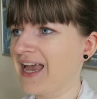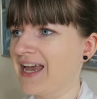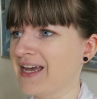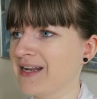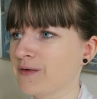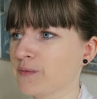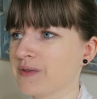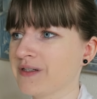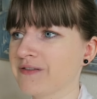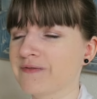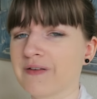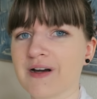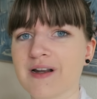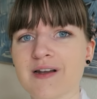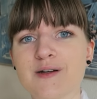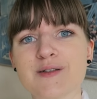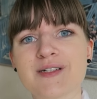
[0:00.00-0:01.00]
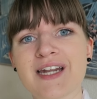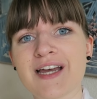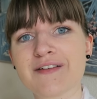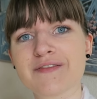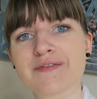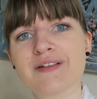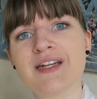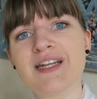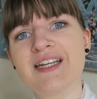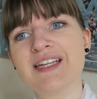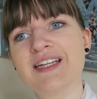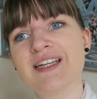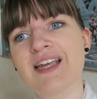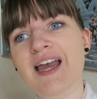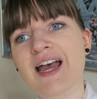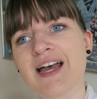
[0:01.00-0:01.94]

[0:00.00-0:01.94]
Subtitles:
and we follow Daphne